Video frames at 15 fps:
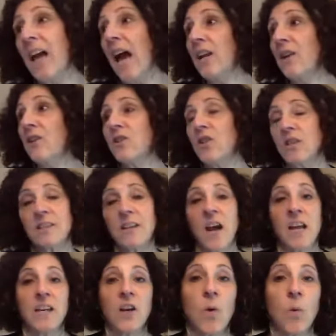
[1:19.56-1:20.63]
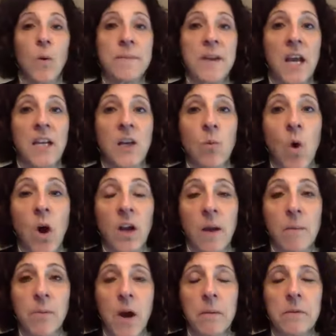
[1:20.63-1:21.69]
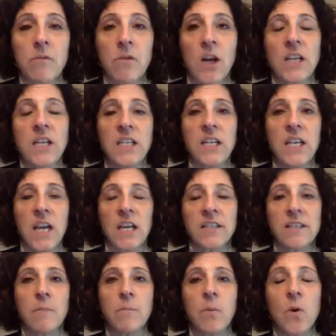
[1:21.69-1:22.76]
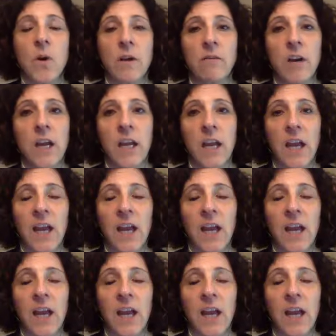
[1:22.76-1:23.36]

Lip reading: I could just kind of go up 91. I'll probably run into you at some point, right?